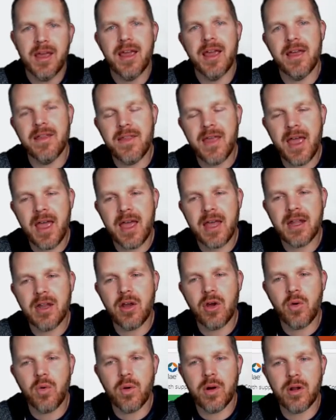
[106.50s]
And
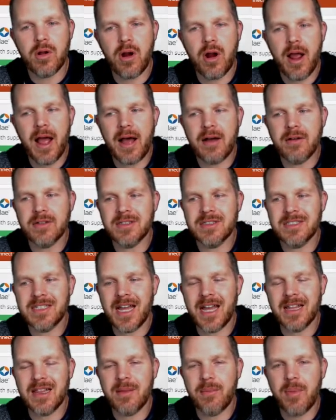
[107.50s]
then what are
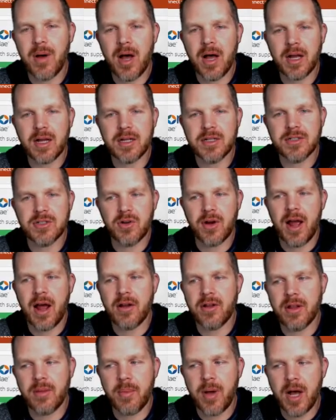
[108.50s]
outside the box or out
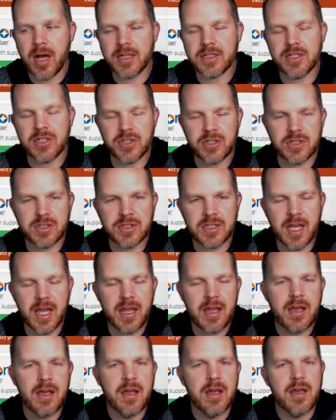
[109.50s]
of the box, I should
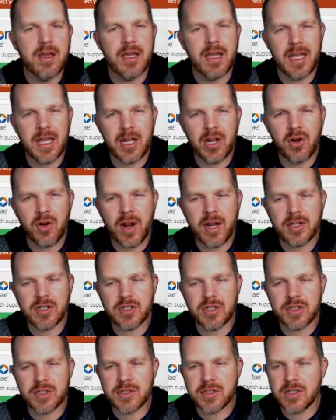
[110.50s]
say,
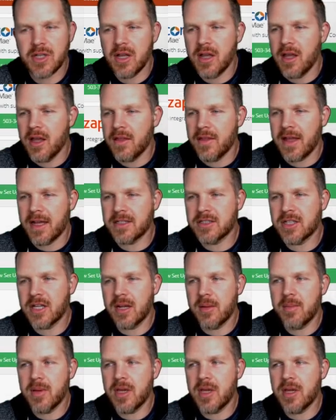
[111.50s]
integrations? That's going
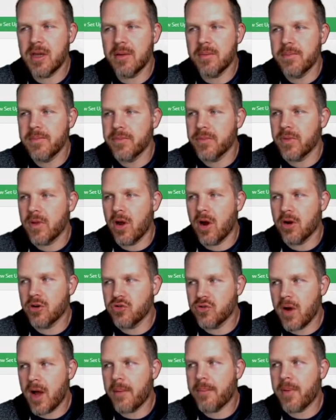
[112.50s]
to be our
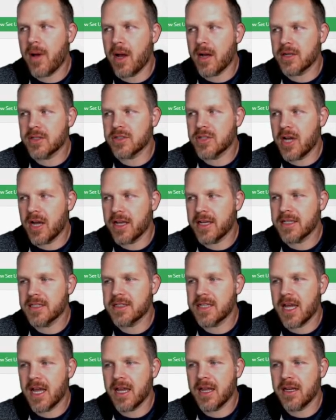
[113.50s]
Dropbox,
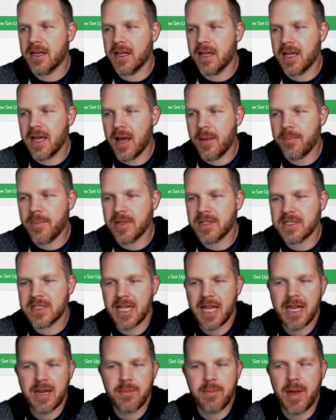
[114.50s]
DocuSign, Encompass,
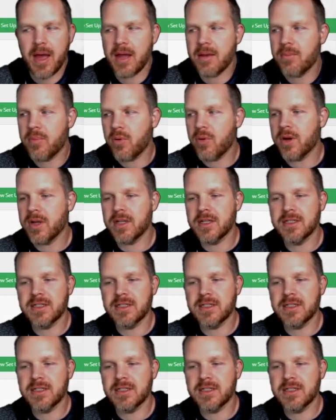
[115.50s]
LendingPad, Point,